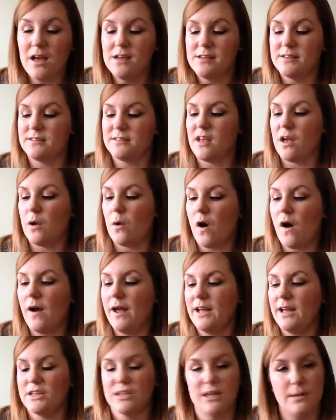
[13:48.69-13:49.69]
So
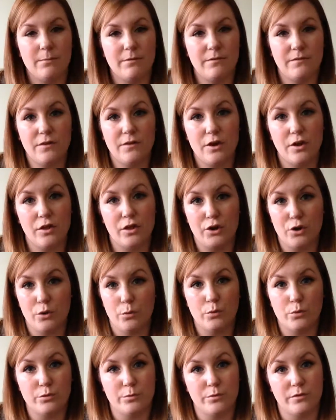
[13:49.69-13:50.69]
I actually prefer the
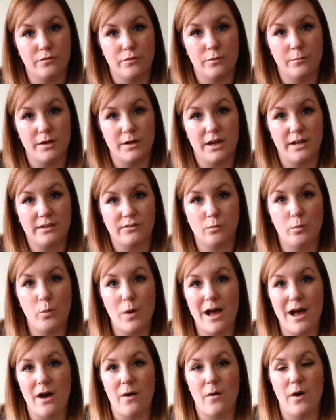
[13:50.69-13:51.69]
non-waterproof formula as
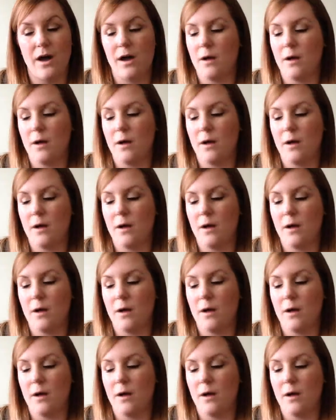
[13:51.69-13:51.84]
well.